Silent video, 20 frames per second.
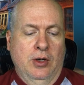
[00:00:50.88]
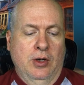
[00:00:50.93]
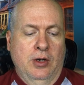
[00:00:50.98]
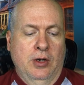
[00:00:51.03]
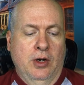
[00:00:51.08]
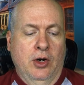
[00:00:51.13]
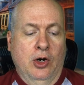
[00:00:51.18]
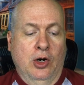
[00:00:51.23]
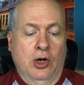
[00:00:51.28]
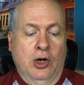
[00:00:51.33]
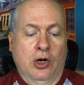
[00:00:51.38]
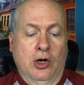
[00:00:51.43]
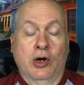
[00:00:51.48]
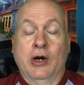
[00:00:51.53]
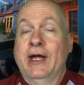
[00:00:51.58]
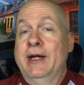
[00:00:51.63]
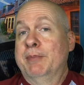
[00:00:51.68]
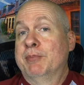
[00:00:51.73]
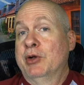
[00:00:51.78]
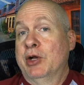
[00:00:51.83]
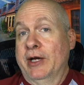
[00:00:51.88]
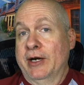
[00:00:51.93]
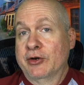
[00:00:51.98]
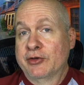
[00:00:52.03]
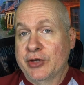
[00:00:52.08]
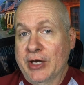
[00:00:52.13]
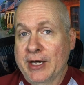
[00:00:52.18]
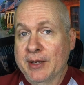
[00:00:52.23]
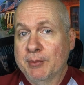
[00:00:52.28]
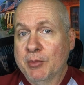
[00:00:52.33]
are a player's
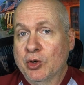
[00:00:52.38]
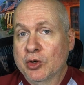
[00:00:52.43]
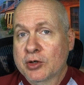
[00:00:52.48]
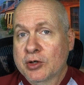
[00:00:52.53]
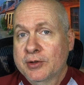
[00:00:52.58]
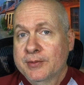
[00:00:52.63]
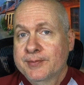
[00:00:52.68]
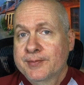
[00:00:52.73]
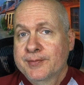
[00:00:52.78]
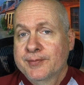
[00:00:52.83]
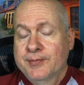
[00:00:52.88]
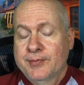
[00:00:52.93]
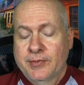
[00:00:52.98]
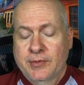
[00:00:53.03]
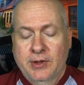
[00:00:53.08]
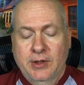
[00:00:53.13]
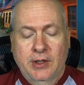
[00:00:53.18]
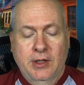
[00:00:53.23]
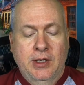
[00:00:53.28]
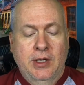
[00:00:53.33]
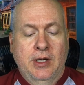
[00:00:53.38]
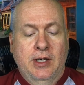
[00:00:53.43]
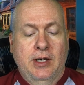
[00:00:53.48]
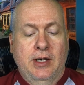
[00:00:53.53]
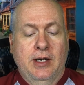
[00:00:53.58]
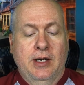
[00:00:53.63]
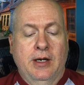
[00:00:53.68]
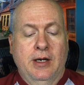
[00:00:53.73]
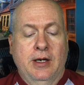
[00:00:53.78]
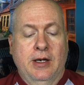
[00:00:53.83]
handbook,
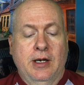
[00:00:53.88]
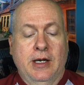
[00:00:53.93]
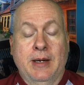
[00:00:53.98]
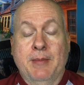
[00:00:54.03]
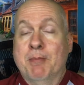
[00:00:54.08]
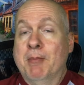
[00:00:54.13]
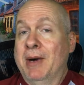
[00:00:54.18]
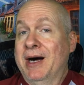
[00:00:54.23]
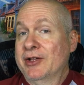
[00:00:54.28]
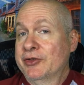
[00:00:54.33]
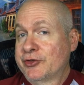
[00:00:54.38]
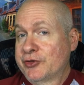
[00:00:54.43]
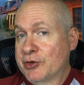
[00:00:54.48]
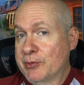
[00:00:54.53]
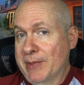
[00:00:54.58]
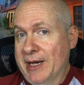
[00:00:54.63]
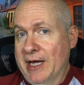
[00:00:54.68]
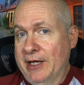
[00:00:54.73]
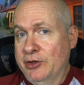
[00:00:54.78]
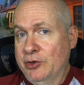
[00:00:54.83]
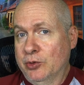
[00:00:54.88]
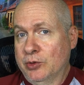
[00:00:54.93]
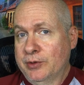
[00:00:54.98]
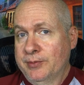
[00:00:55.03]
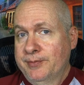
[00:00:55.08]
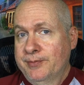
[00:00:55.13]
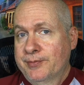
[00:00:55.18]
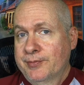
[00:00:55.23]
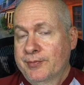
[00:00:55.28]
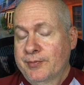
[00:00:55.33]
a monster manual,
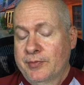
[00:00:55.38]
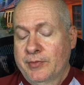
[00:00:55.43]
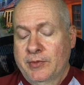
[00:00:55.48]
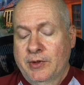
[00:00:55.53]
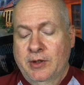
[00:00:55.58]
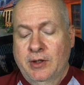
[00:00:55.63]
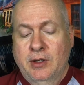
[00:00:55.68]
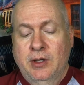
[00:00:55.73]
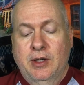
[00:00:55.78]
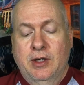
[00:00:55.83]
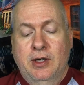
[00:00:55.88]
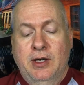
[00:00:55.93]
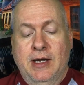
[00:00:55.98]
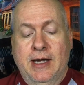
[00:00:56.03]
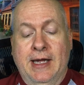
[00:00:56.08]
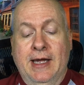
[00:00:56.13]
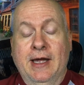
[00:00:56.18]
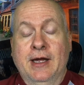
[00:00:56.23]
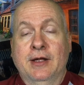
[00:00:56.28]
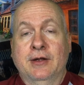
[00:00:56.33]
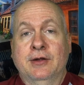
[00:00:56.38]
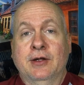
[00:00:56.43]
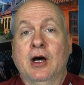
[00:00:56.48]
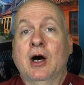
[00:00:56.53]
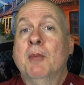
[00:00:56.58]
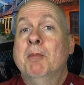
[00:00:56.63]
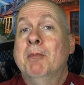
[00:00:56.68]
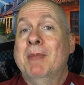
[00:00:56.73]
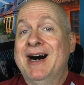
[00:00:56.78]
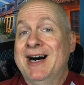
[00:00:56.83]
and a
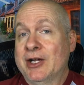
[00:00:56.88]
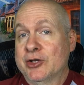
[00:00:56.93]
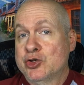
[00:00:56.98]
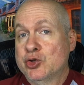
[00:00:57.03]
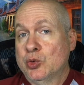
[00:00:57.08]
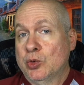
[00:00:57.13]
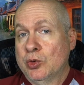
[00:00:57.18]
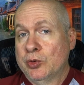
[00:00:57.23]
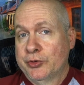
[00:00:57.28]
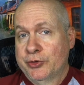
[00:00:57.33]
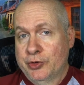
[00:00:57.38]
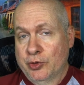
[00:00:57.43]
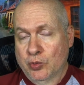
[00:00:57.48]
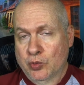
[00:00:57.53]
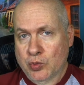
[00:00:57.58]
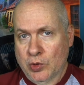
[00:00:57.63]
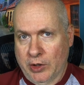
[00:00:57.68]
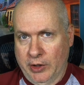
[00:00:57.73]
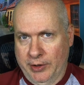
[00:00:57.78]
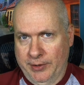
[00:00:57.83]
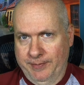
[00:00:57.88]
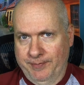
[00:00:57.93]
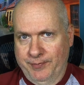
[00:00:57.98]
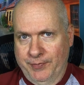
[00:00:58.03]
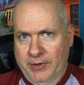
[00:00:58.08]
module to run.